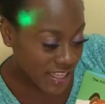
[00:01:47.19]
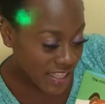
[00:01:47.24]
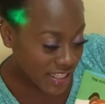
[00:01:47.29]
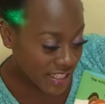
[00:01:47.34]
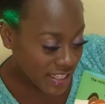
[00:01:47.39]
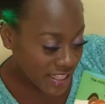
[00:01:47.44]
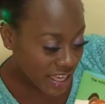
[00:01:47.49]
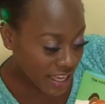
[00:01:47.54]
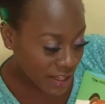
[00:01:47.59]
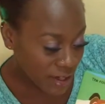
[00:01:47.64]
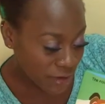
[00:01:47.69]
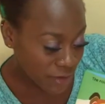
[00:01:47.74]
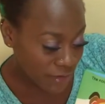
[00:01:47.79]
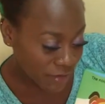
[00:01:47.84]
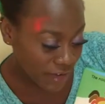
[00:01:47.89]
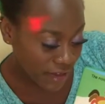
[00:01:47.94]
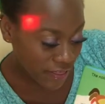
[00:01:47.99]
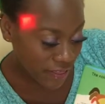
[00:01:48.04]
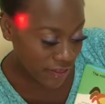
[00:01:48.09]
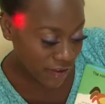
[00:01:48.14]
yellow
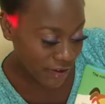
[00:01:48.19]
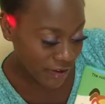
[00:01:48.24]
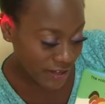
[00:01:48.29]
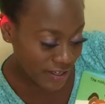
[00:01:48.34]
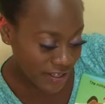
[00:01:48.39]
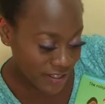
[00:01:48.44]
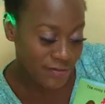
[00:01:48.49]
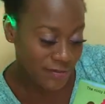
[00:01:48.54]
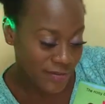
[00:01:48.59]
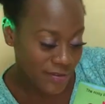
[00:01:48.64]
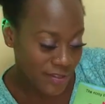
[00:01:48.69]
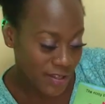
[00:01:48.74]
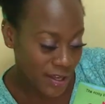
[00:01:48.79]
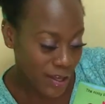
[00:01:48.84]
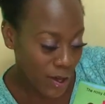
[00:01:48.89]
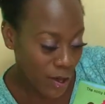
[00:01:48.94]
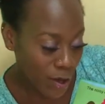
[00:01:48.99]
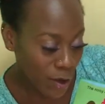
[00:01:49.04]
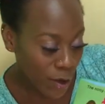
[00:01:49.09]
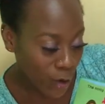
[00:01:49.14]
feathers,
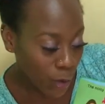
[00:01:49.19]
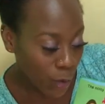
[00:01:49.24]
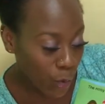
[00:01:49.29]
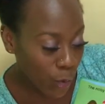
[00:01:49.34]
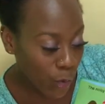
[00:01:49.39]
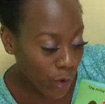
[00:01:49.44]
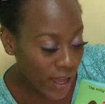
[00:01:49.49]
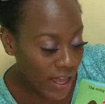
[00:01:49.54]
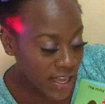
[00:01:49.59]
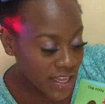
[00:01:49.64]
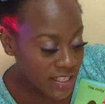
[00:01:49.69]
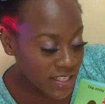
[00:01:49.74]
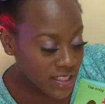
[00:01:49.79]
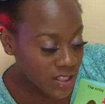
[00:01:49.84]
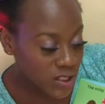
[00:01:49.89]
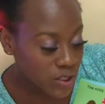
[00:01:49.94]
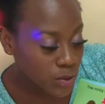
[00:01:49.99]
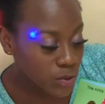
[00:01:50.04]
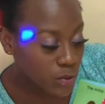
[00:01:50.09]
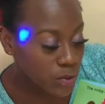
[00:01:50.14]
wings
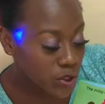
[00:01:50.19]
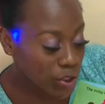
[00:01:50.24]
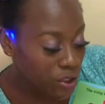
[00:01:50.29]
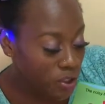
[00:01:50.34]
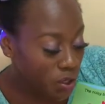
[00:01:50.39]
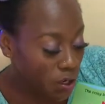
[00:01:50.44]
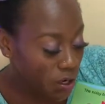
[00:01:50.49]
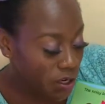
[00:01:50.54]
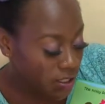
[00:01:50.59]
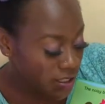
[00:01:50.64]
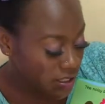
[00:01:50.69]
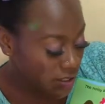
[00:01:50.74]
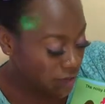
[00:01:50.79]
too short